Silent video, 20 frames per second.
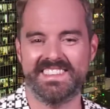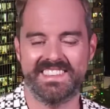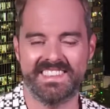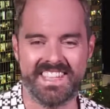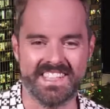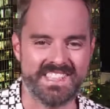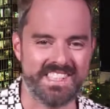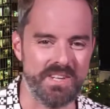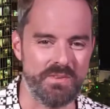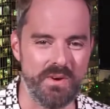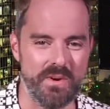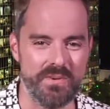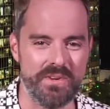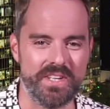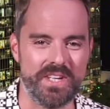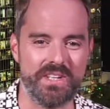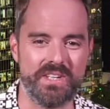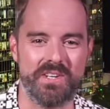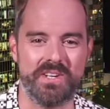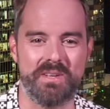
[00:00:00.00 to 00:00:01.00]
Let's see what we
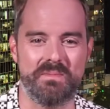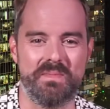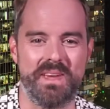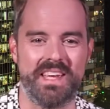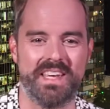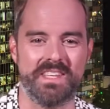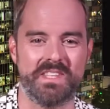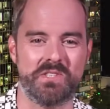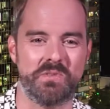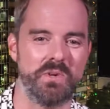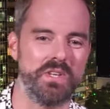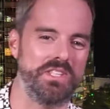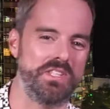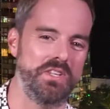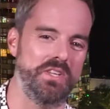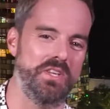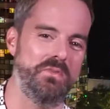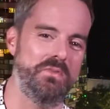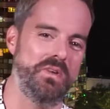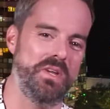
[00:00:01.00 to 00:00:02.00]
can do to make it
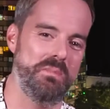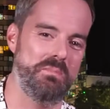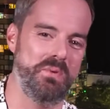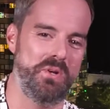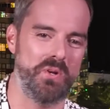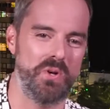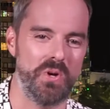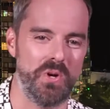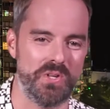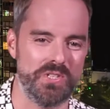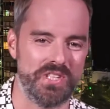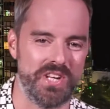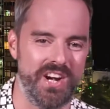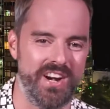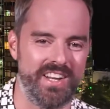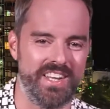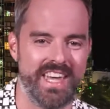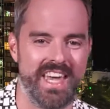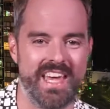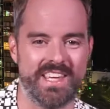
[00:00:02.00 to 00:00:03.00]
Switzerland. We can put holes in
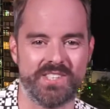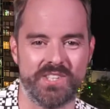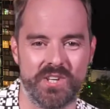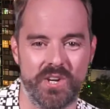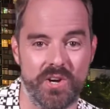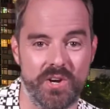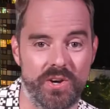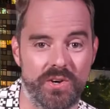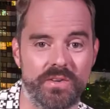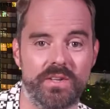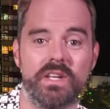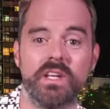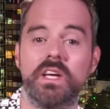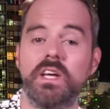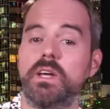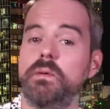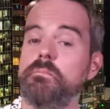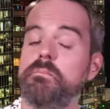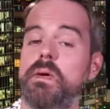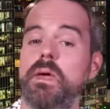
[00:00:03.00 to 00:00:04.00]
our queso.
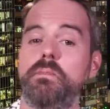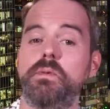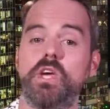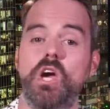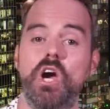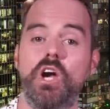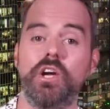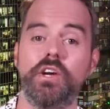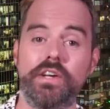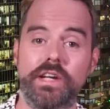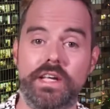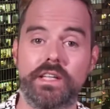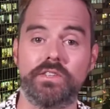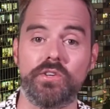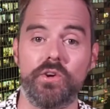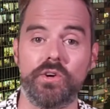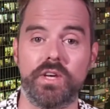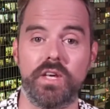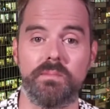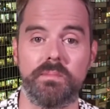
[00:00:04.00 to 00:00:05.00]
Maybe our
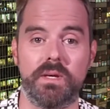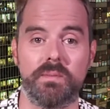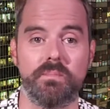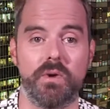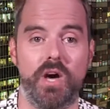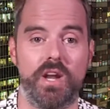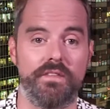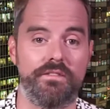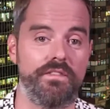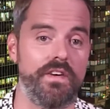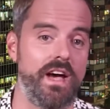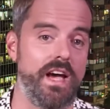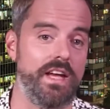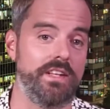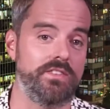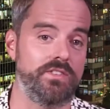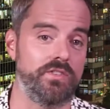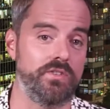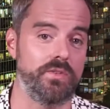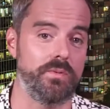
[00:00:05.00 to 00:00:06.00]
grito can be
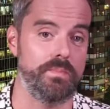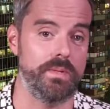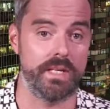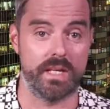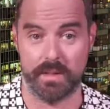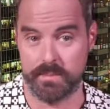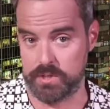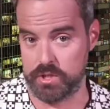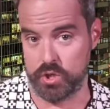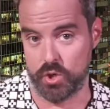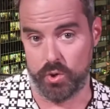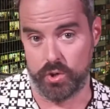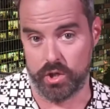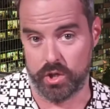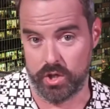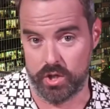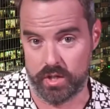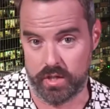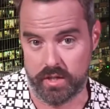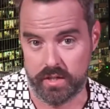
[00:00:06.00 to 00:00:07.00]
modified to become a
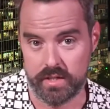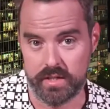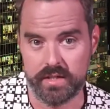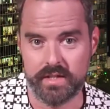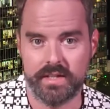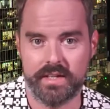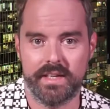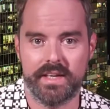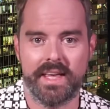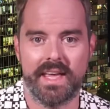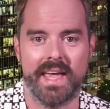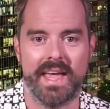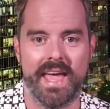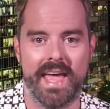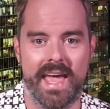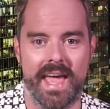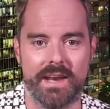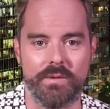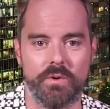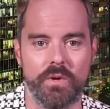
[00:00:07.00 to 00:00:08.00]
yodel.
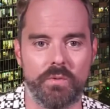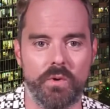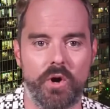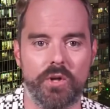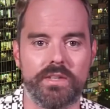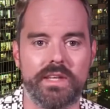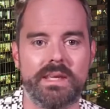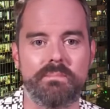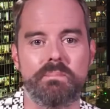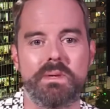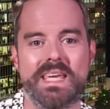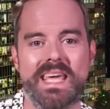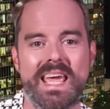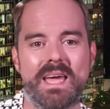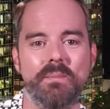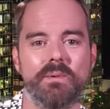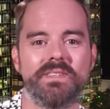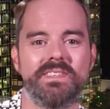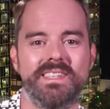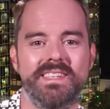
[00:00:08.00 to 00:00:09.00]
And we won't be
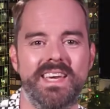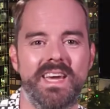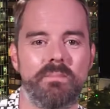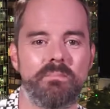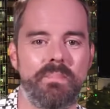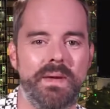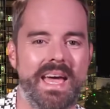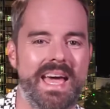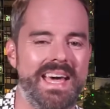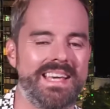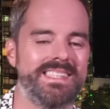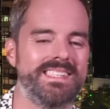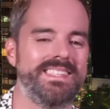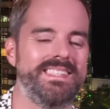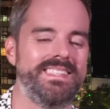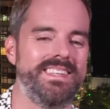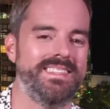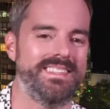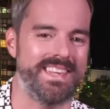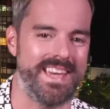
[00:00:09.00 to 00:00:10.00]
able to get past
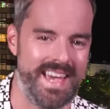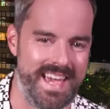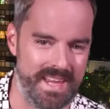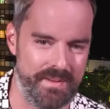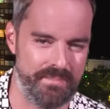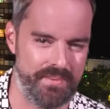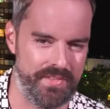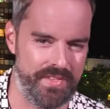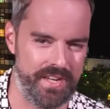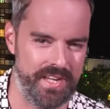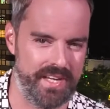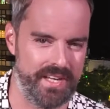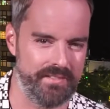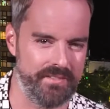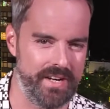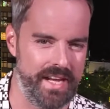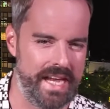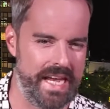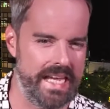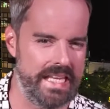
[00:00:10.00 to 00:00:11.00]
the time thing,
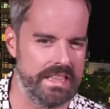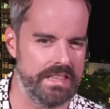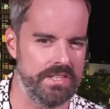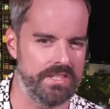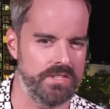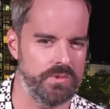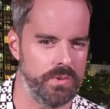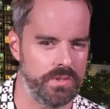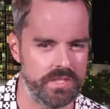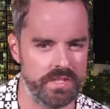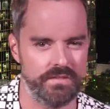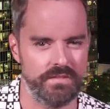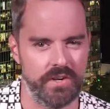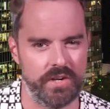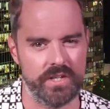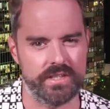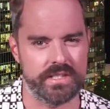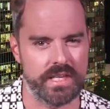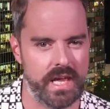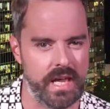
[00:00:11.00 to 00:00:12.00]
right? The Swiss are
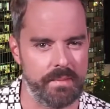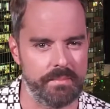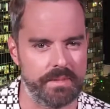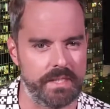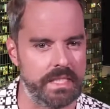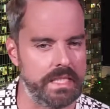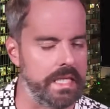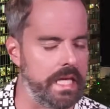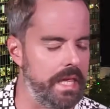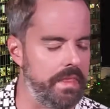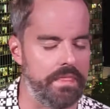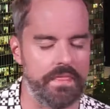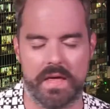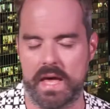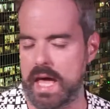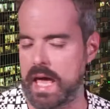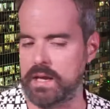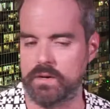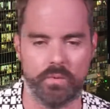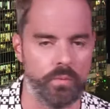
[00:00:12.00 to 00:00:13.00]
very timely, and
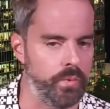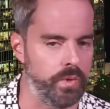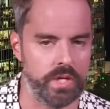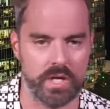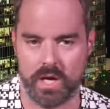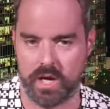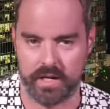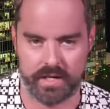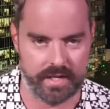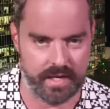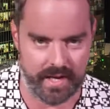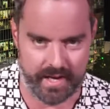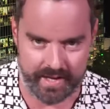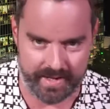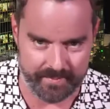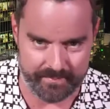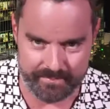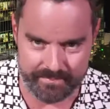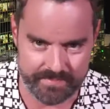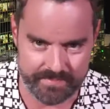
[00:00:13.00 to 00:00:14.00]
that we are not.